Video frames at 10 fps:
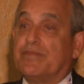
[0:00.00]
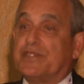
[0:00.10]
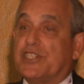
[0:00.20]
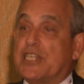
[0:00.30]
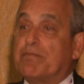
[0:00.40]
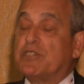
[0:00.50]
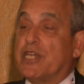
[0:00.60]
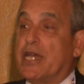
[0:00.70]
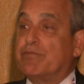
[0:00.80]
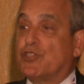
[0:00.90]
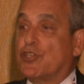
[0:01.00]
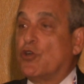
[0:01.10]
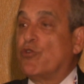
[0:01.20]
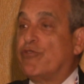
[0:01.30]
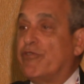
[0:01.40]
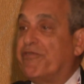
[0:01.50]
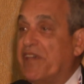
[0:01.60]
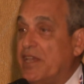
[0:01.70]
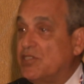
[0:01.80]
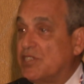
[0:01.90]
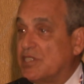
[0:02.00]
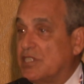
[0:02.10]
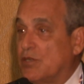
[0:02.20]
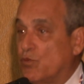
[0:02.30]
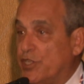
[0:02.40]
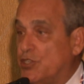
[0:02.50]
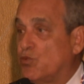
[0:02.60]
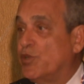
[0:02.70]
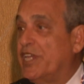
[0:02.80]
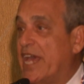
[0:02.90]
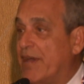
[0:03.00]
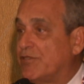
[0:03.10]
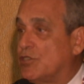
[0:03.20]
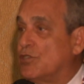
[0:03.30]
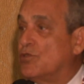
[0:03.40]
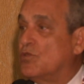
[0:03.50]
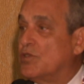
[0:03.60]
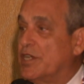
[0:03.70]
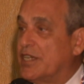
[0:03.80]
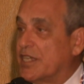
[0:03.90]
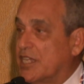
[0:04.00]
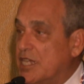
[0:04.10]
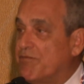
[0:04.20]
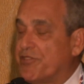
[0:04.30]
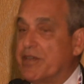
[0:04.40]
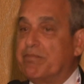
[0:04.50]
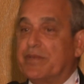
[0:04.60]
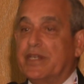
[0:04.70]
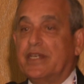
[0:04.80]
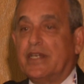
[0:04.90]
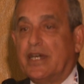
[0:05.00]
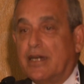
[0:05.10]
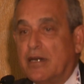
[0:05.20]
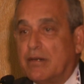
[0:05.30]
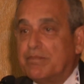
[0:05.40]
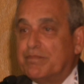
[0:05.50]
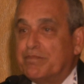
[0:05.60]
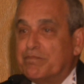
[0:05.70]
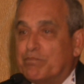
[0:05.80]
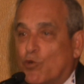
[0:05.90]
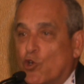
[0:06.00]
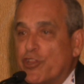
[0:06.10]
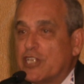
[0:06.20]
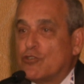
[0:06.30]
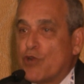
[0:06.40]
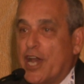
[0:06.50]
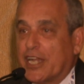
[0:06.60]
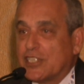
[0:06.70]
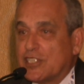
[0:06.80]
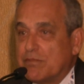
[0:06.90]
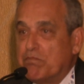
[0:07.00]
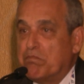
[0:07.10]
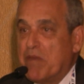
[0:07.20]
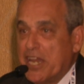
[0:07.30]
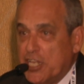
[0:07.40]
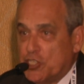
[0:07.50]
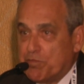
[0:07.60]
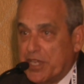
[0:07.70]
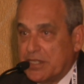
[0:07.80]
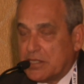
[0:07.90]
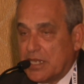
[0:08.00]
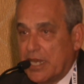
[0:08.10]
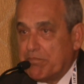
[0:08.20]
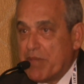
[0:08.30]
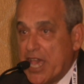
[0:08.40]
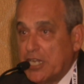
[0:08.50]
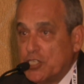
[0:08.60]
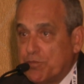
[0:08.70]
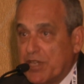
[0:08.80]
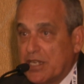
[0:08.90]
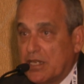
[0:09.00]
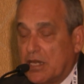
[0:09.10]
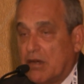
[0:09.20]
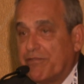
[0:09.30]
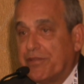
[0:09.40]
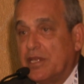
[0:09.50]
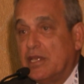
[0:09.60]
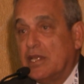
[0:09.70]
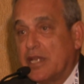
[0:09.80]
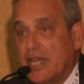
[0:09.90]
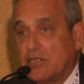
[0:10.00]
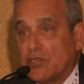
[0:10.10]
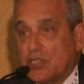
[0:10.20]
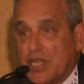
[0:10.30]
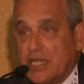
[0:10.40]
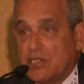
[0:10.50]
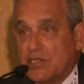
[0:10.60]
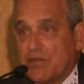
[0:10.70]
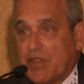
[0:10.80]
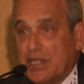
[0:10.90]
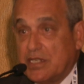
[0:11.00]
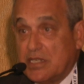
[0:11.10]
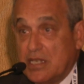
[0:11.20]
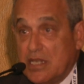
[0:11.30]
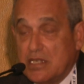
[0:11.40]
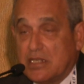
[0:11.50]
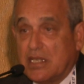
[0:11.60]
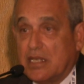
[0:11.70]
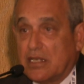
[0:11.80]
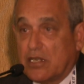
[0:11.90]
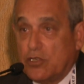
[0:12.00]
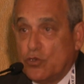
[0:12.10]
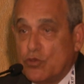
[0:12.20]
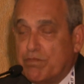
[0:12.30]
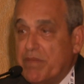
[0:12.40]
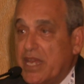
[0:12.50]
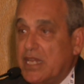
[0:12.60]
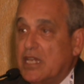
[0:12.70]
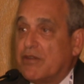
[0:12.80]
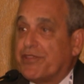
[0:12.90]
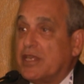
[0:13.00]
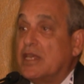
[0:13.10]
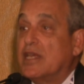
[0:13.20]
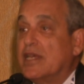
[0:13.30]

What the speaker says: sometimes go through phases in which we have to give them more than drugs, management, and management of the later stages of the disease include many of the